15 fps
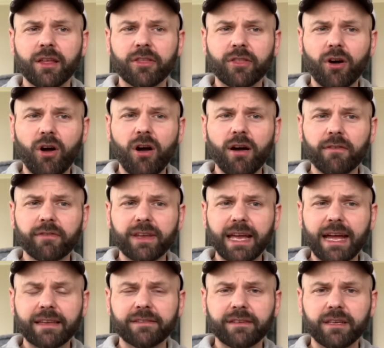the
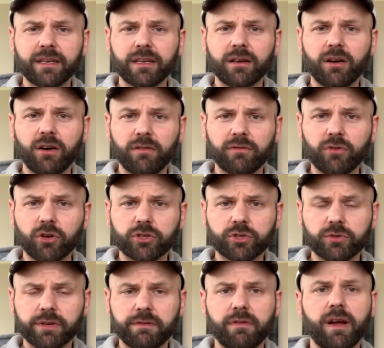off-gassing of
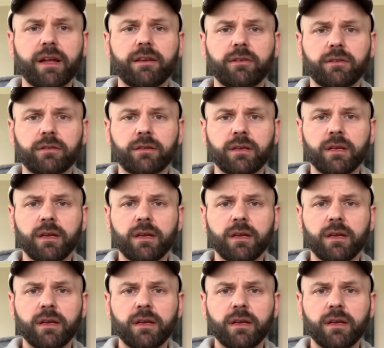luxury vinyl.